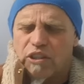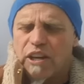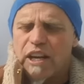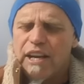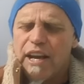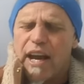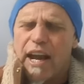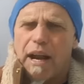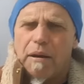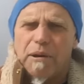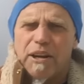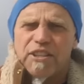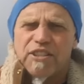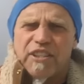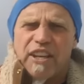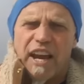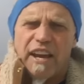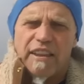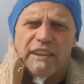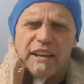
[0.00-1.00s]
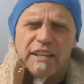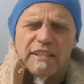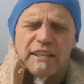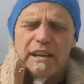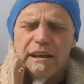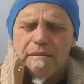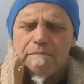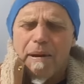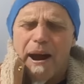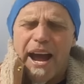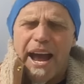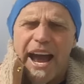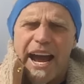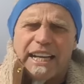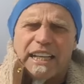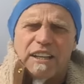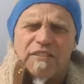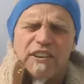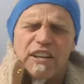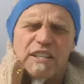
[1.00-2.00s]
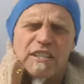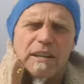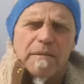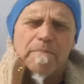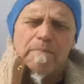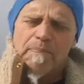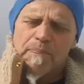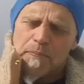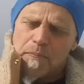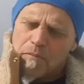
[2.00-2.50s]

And I want to say this, my activism,